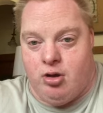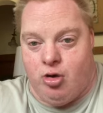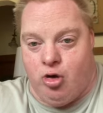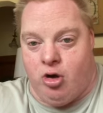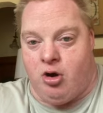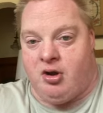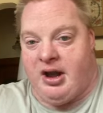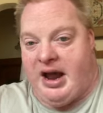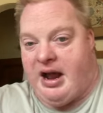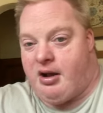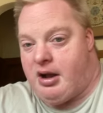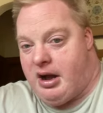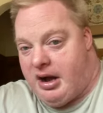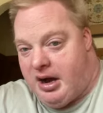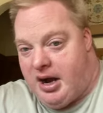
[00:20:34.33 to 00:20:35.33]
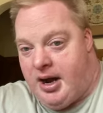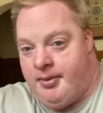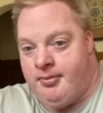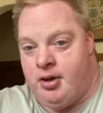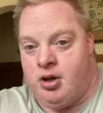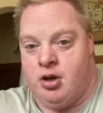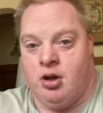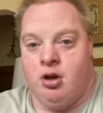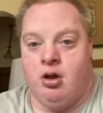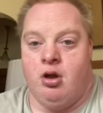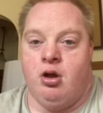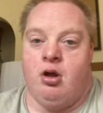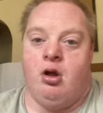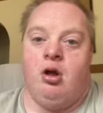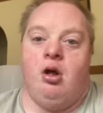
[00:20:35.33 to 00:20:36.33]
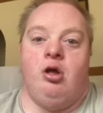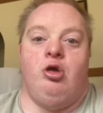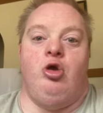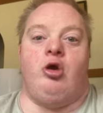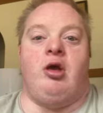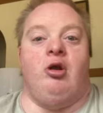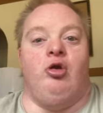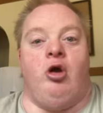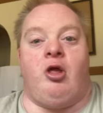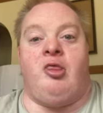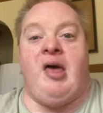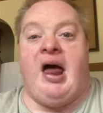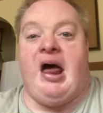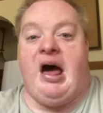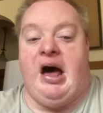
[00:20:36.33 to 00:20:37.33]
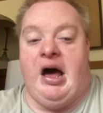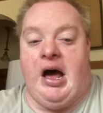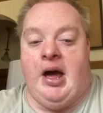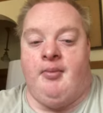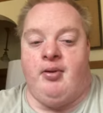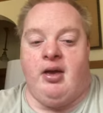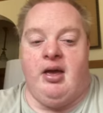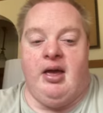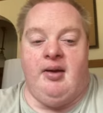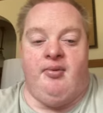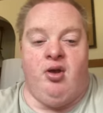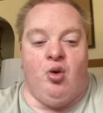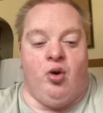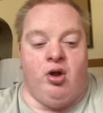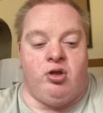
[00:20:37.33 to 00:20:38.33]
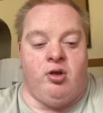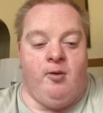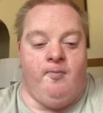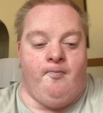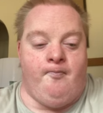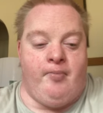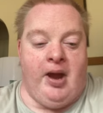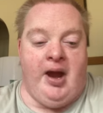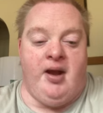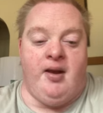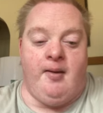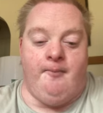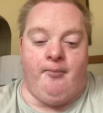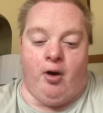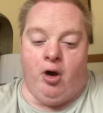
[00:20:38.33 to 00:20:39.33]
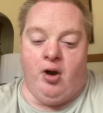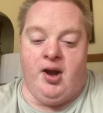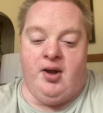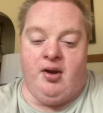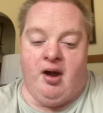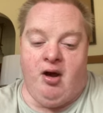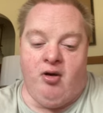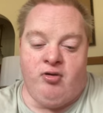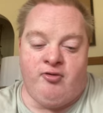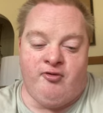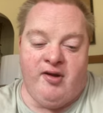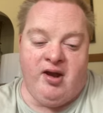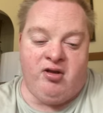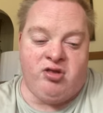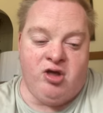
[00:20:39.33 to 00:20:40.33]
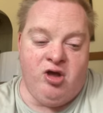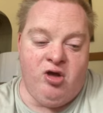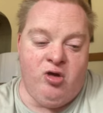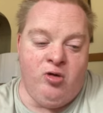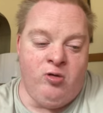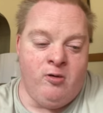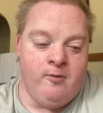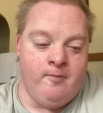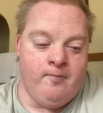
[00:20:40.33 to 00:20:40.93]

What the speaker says: .org.com. You can look that up if you want to paint and borrow those things too.